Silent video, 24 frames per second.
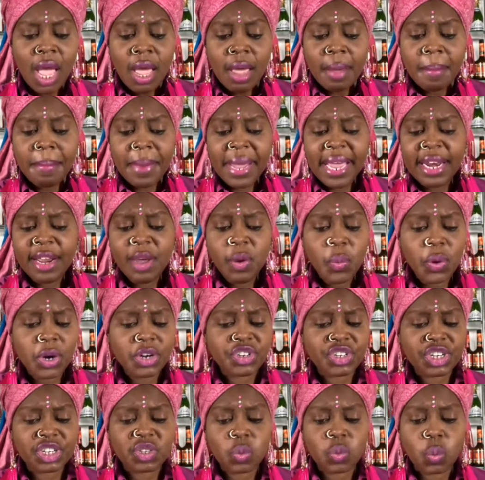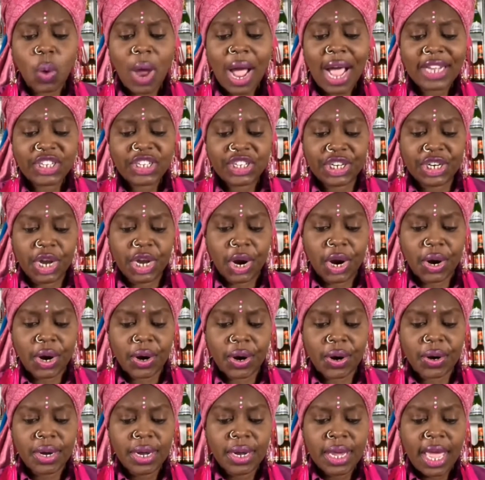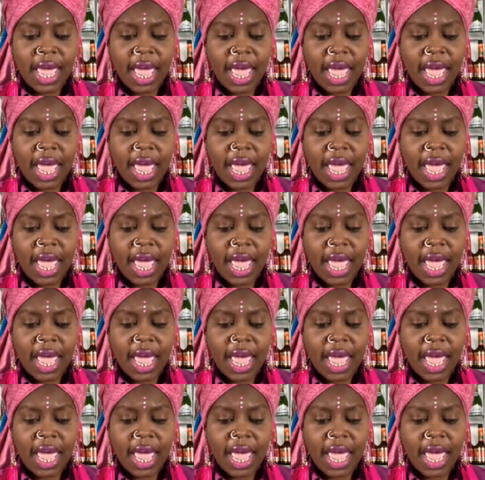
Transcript: meaning we're just watching her